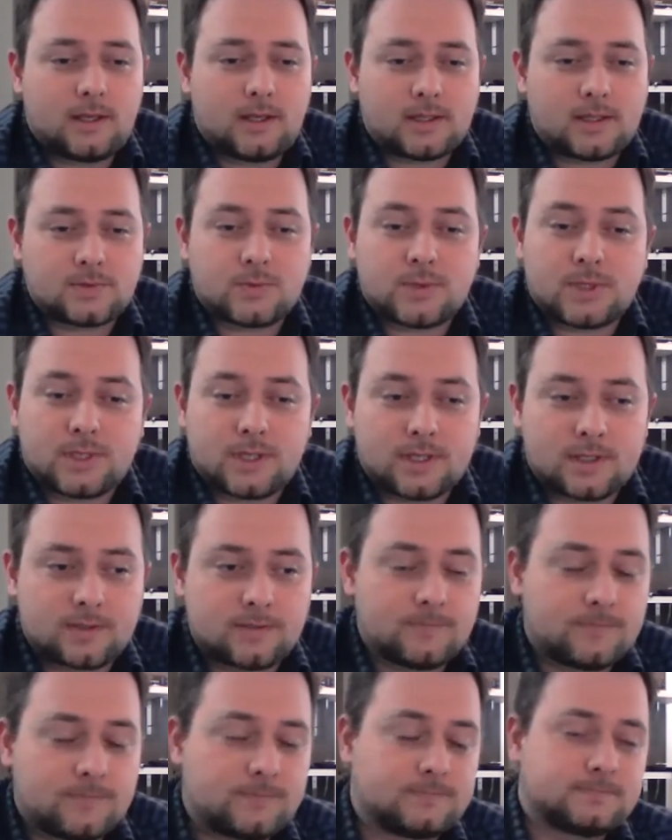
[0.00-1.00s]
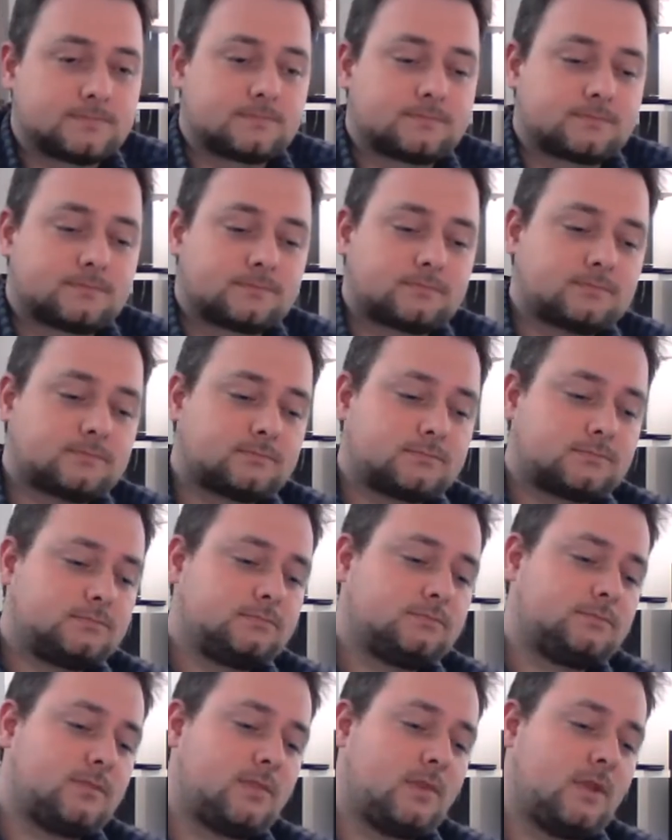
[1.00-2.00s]
as we can.
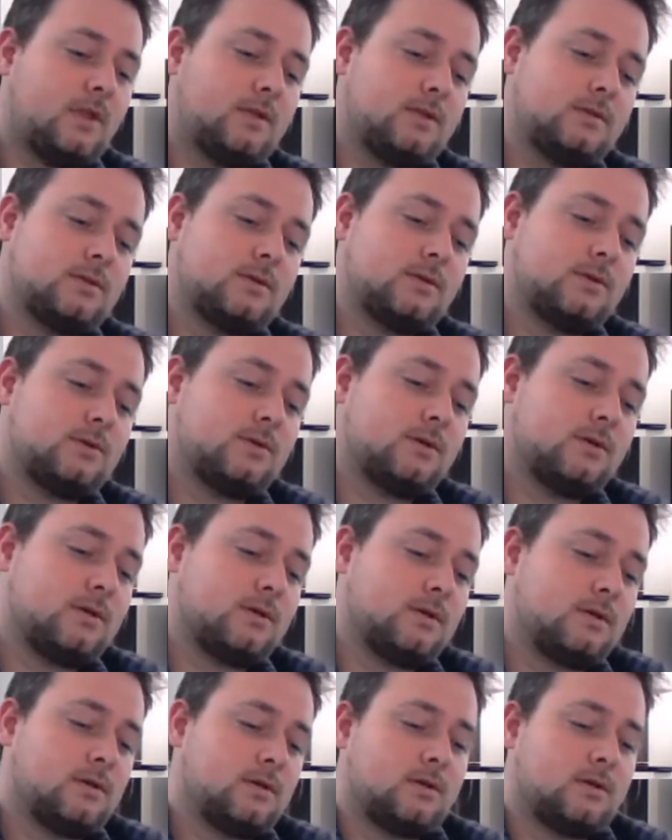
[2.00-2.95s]
So